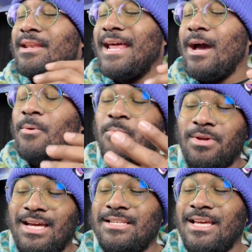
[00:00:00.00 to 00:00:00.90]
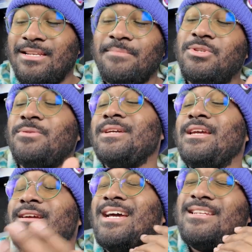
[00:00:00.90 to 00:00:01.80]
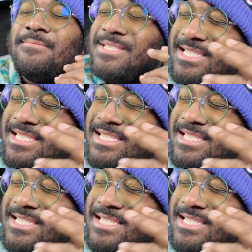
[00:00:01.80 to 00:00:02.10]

Now, what I end up doing here, I end up